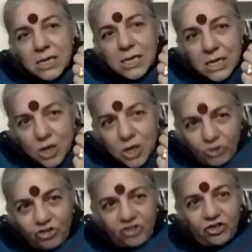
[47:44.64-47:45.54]
not
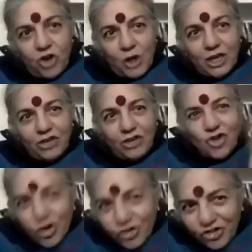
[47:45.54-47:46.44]
just knowledge, not
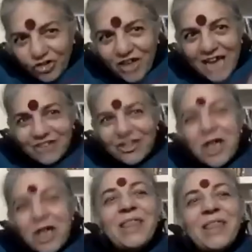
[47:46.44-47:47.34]
just science, but
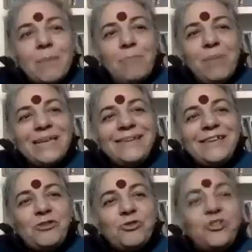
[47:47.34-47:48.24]
the ability to
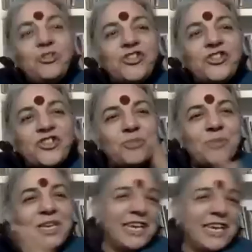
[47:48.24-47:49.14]

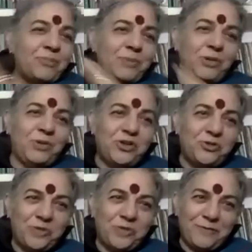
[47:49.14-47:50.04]
discriminate between truth
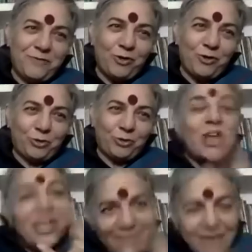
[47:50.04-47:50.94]
and falsehood.
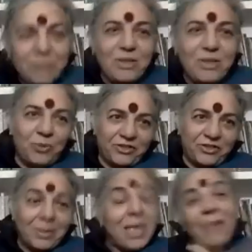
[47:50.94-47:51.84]
That means wisdom.
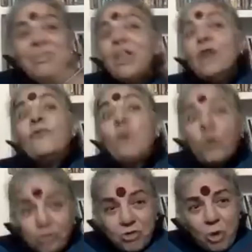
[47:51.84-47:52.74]
And then, of course,
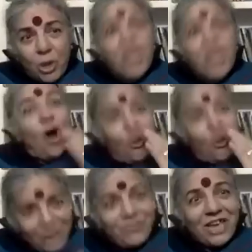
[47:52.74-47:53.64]
joy of
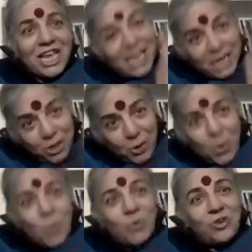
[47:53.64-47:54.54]
living in
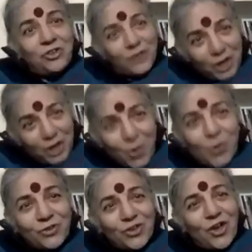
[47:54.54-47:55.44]
accordance with the
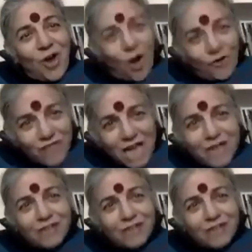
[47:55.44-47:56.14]
laws of the earth,